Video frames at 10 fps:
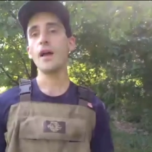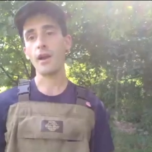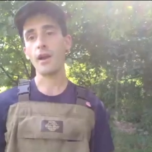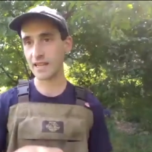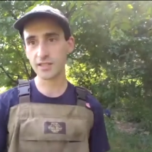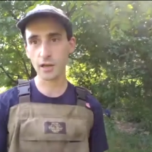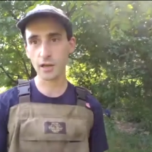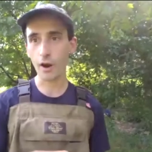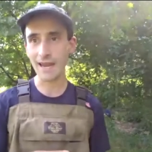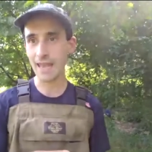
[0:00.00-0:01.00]
are already
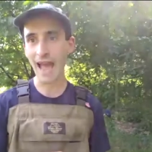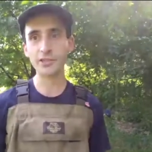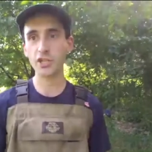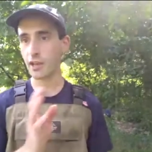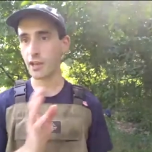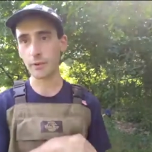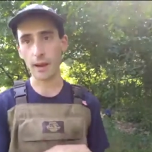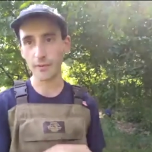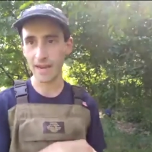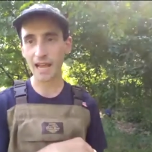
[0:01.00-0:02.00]
hatching, have probably been
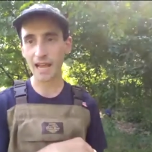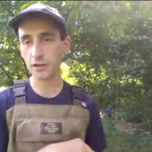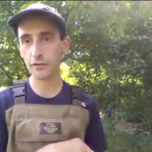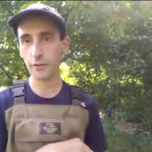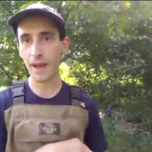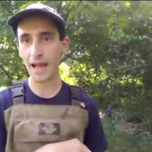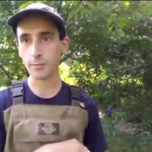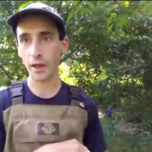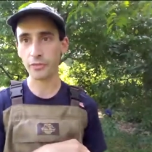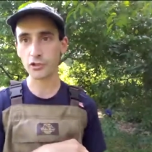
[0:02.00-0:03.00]
hatching for the past month
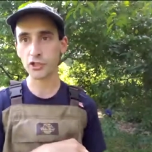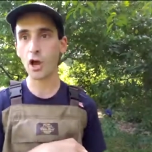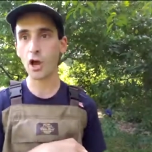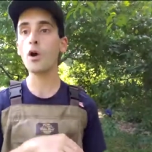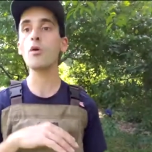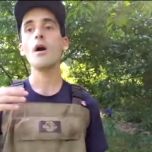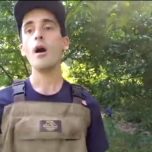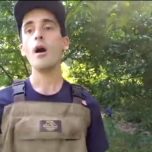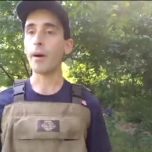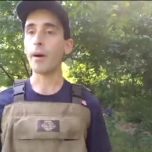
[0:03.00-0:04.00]
or so. But
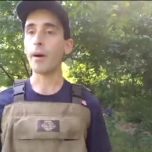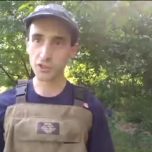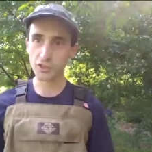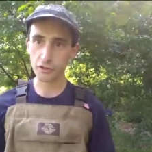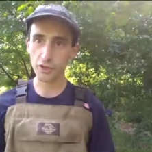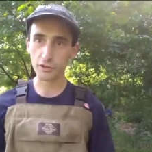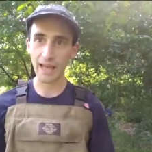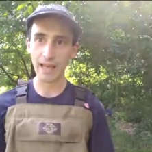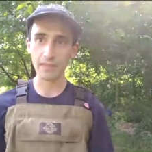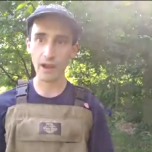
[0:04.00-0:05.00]
most turtles are laying
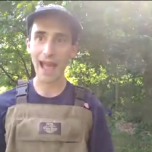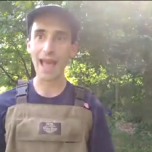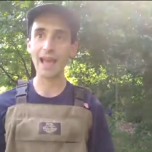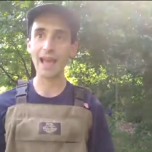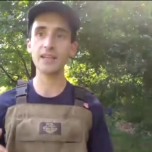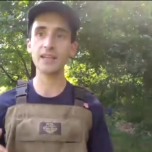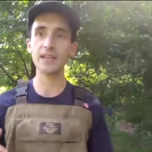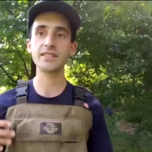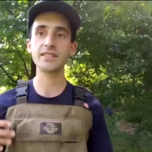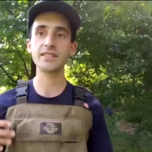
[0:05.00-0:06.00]
their eggs in late
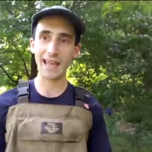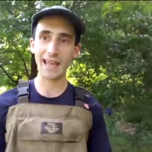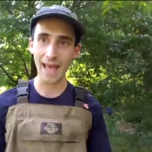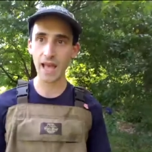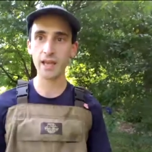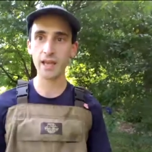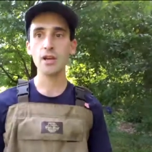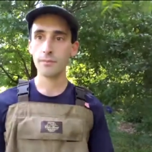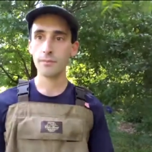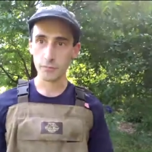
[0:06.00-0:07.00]
May,
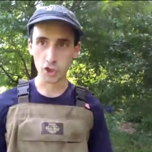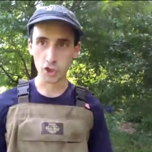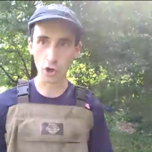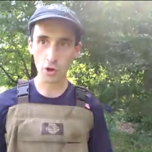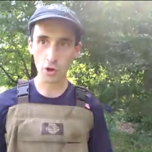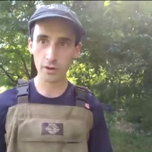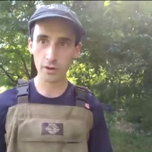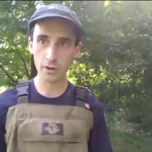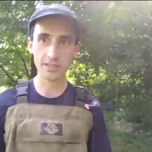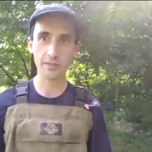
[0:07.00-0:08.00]
June. June is
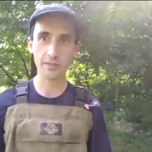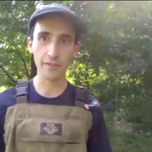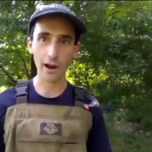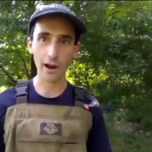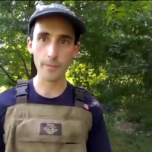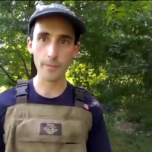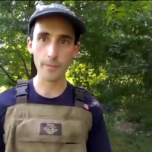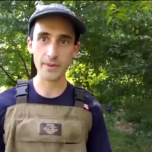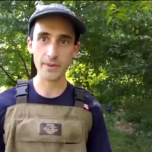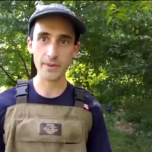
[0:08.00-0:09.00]
the very busy season
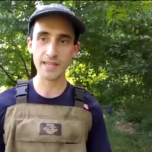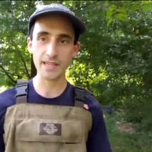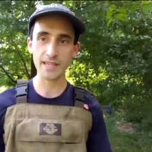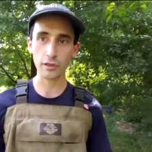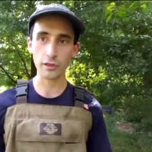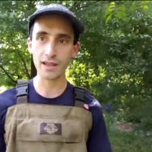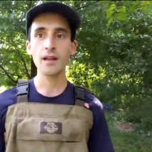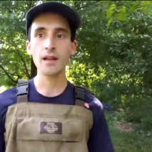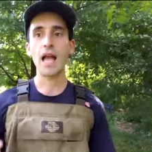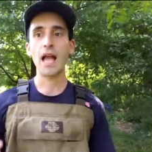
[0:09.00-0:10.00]
for laying.
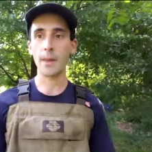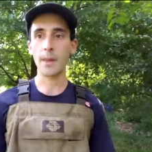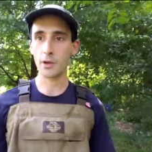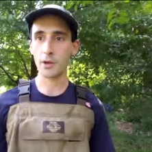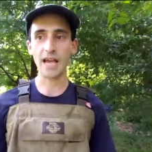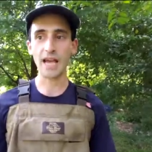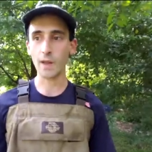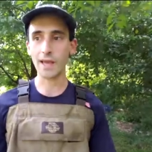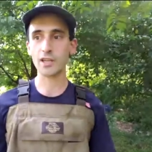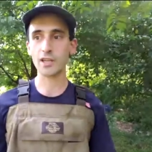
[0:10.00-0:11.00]
And then those eggs will
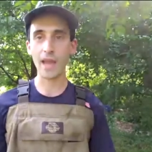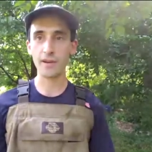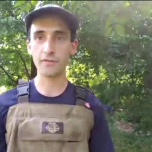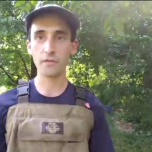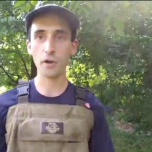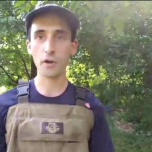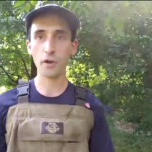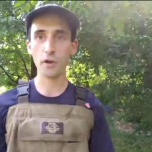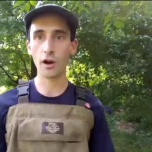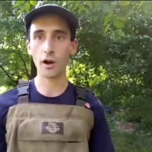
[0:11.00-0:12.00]
incubate for
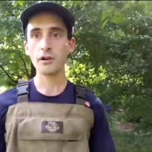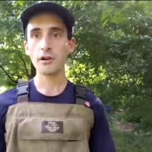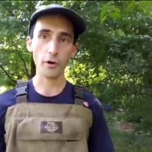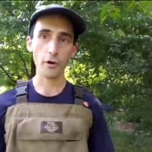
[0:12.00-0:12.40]
four to six